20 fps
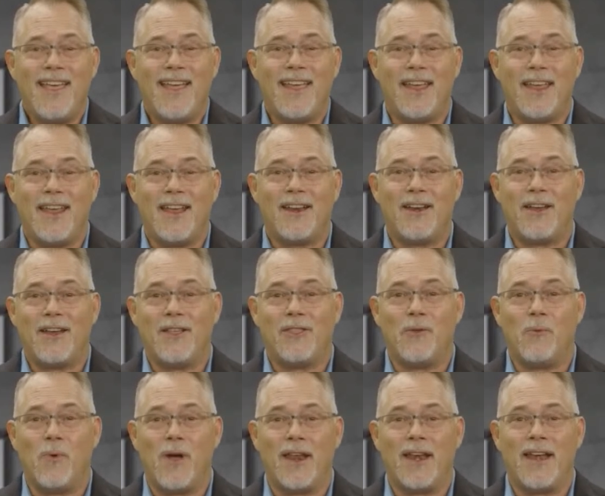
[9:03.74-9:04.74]
in
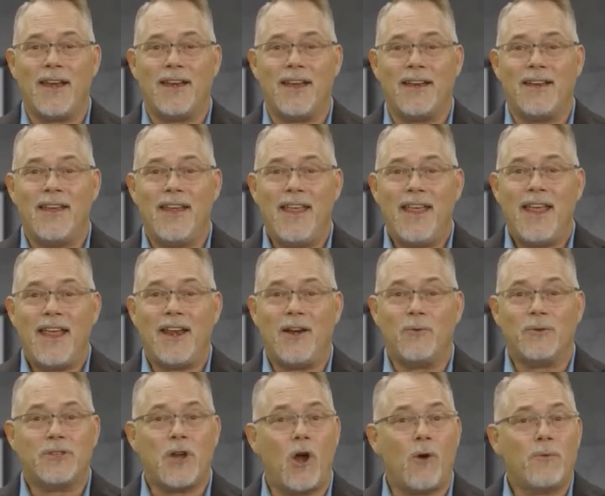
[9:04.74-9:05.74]
the wedding. And
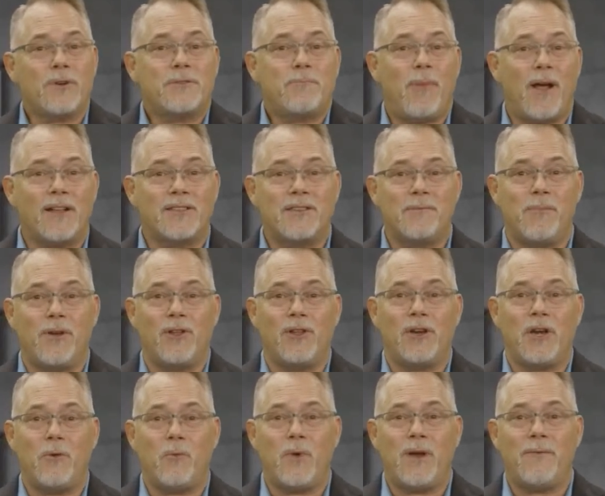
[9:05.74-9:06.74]
it was our
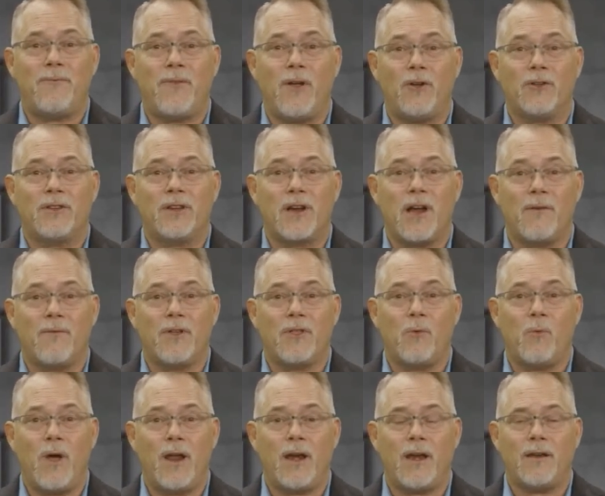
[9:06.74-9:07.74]
responsibility, we felt, to cover
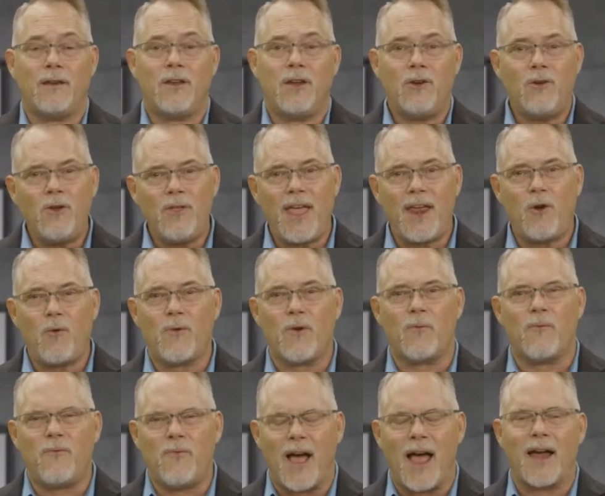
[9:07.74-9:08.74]
the wedding. Do you know that over
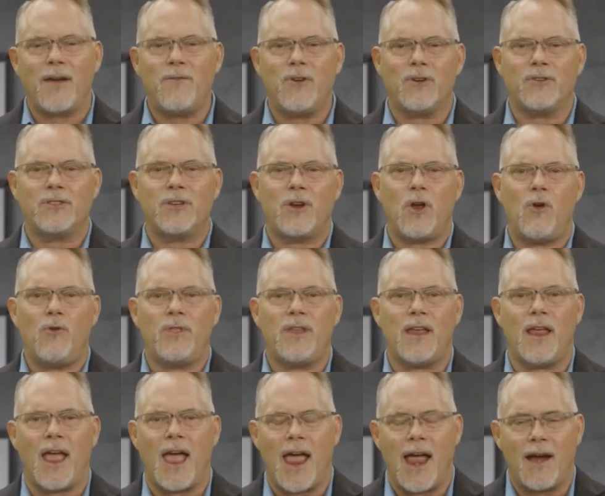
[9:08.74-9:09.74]
5 years ago,
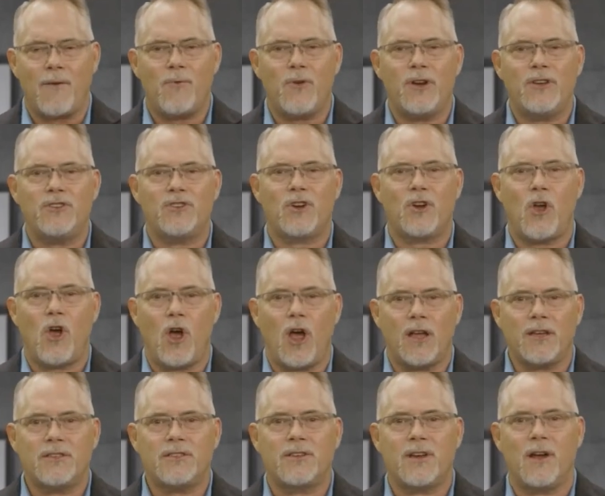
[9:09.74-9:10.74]
the average
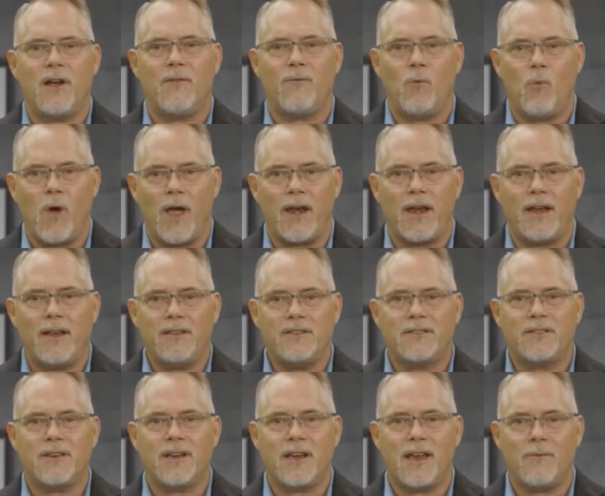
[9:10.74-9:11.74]
cost of
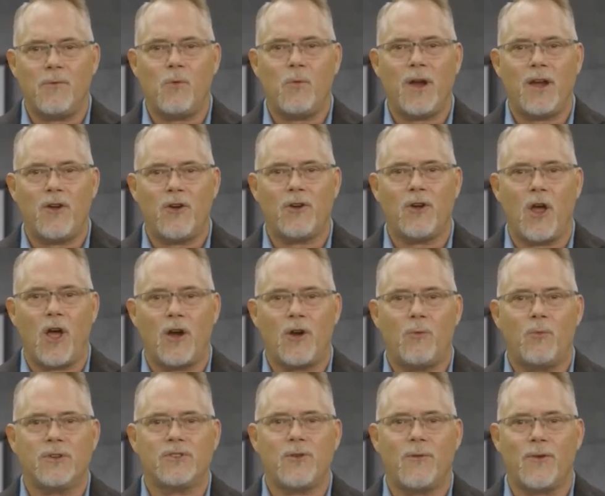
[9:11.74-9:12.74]
weddings to give away your
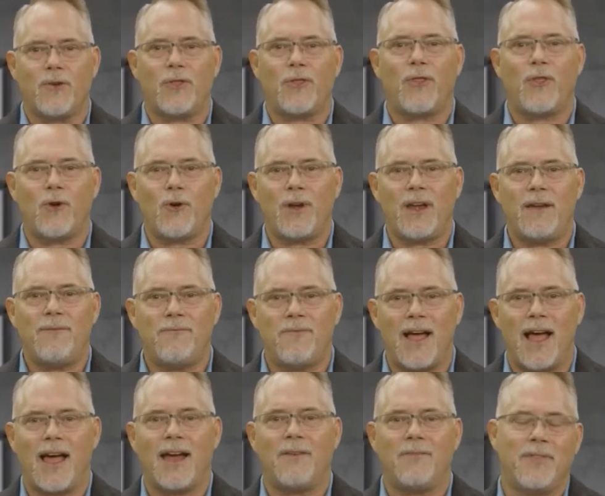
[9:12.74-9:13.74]
daughter was over
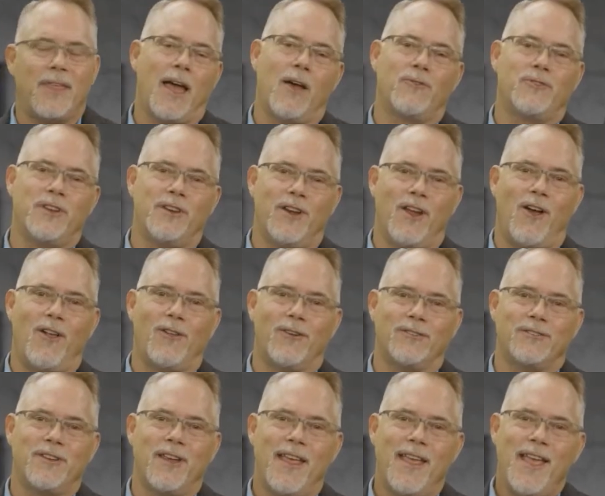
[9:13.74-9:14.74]

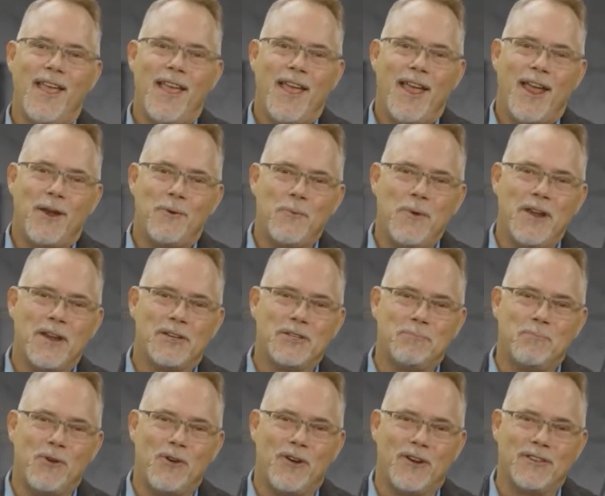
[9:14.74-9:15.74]
$35,000? And we
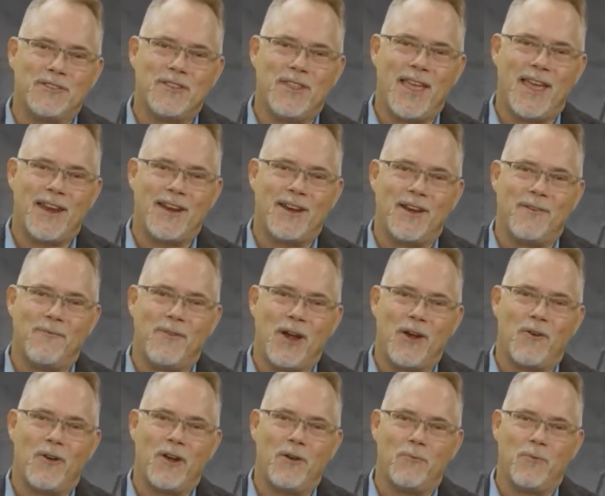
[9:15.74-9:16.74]
experienced that in a
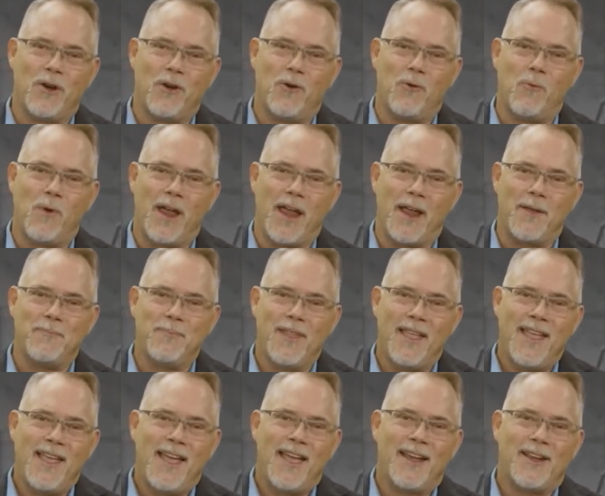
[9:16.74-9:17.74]
very real way.
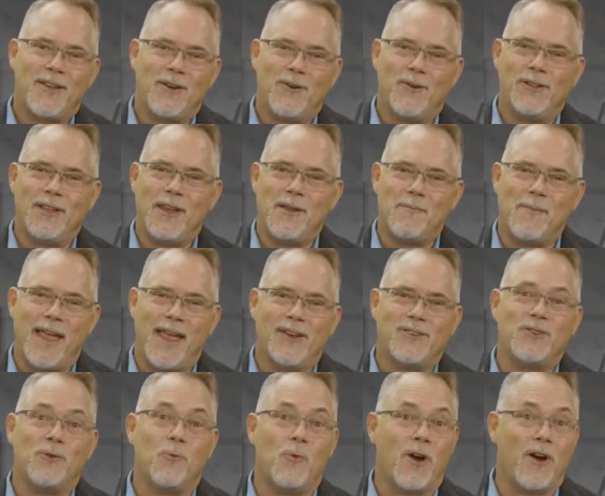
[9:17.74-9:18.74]
I can only
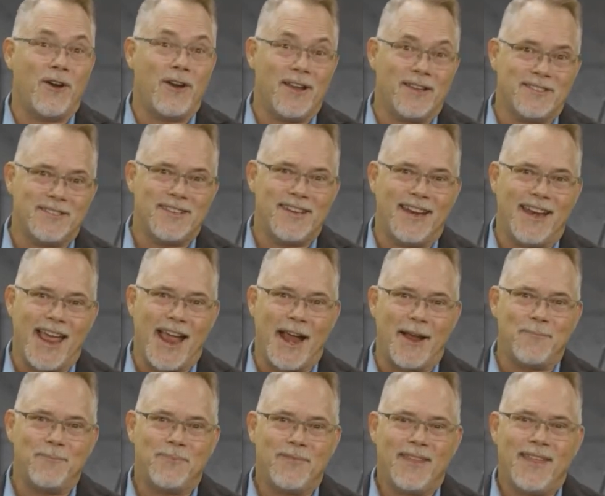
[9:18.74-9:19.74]
imagine where it is
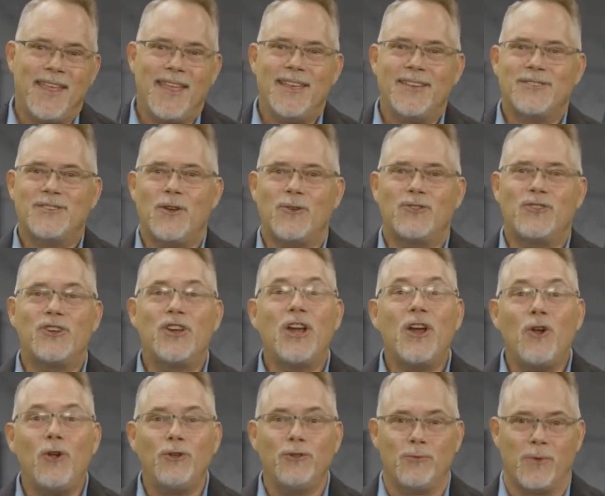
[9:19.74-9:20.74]
today. So
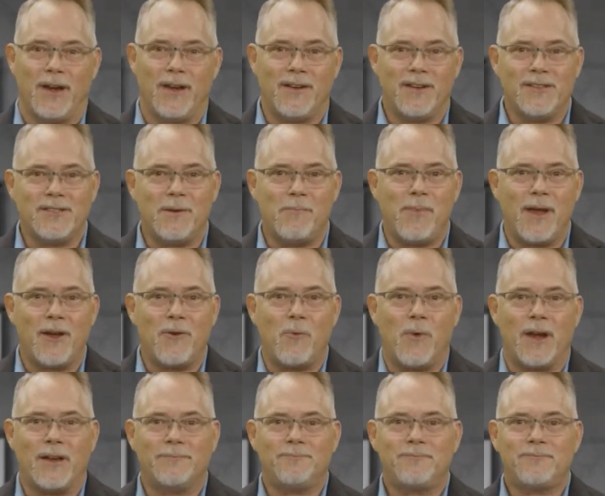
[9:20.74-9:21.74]
children is a big
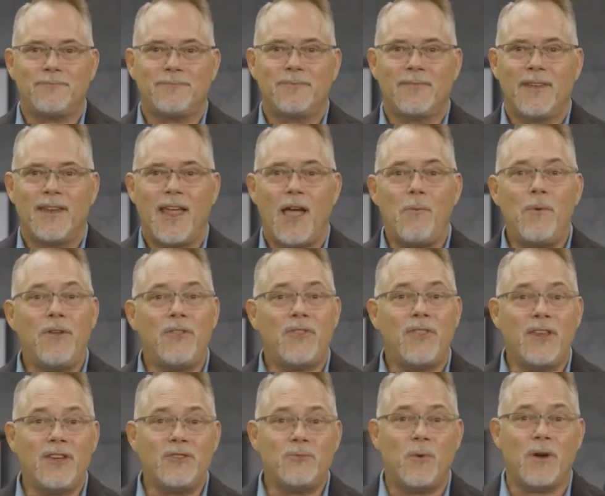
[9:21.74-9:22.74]
one. How
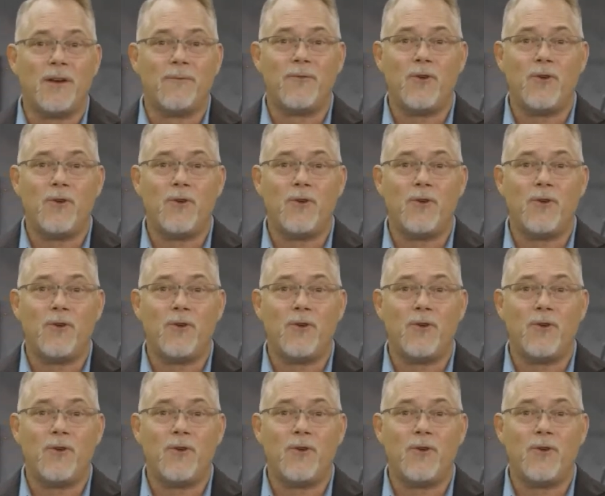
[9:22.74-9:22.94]
about this one?